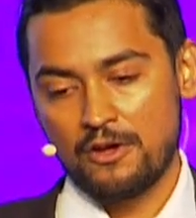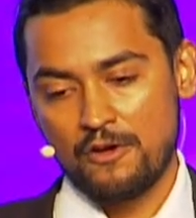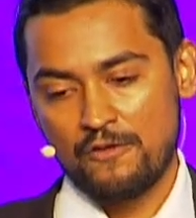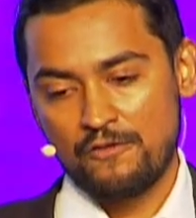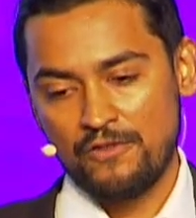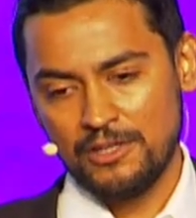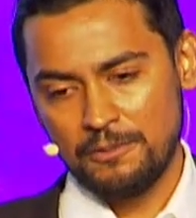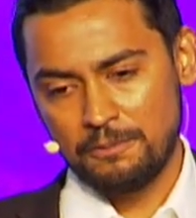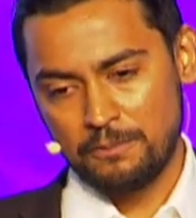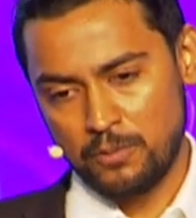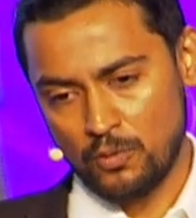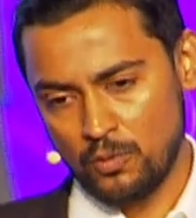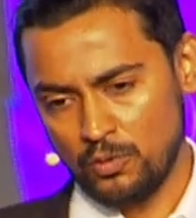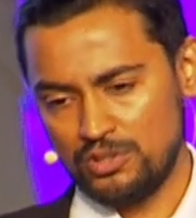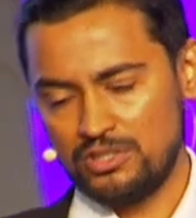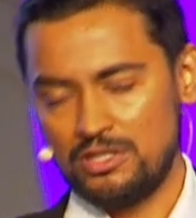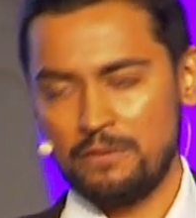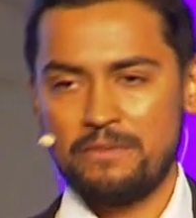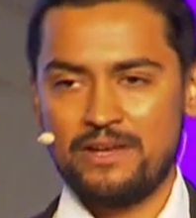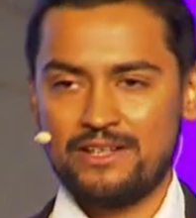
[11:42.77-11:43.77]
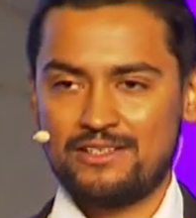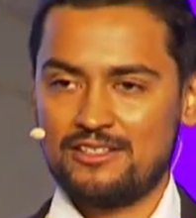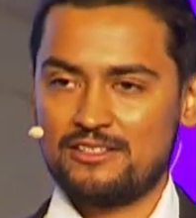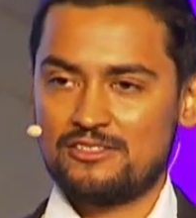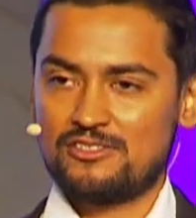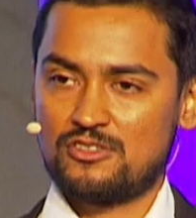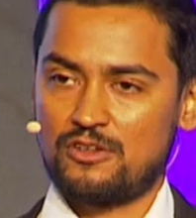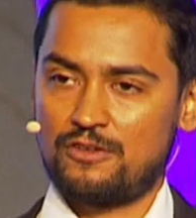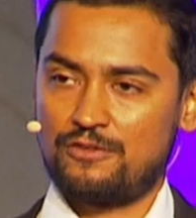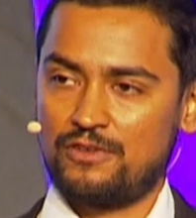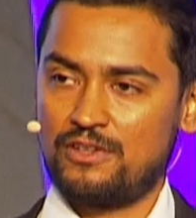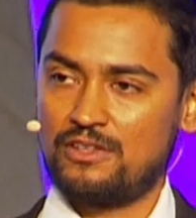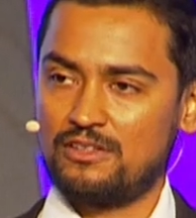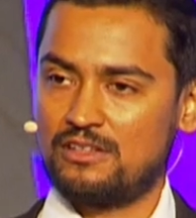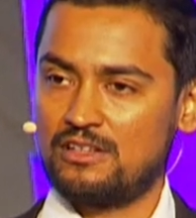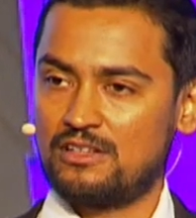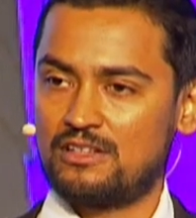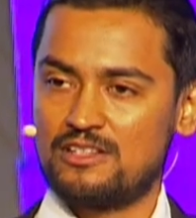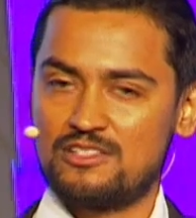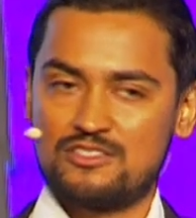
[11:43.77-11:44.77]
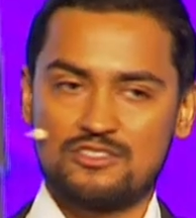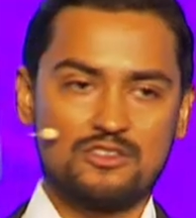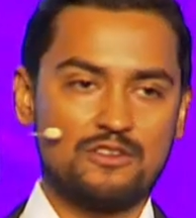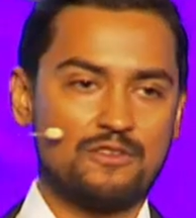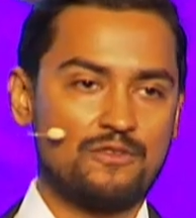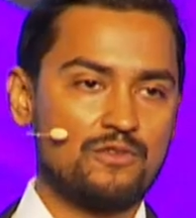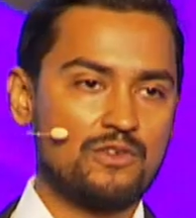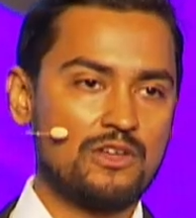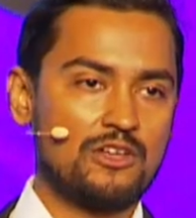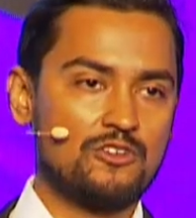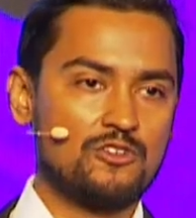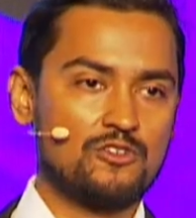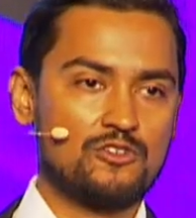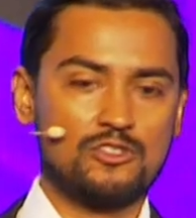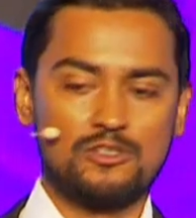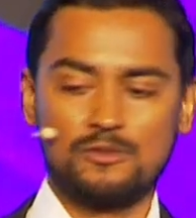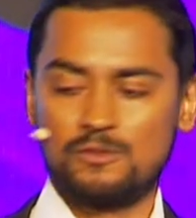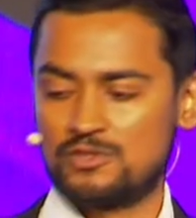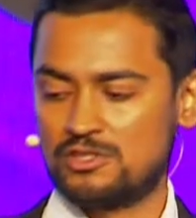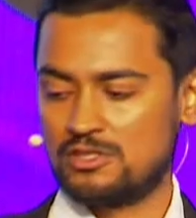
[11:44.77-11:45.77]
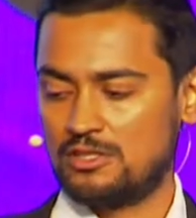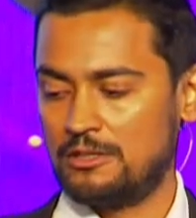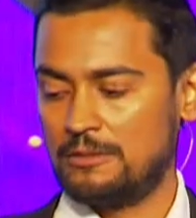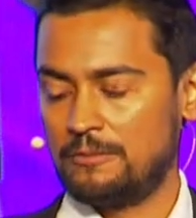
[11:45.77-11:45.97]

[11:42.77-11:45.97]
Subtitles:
With both the methods of inculcation of nanotubes,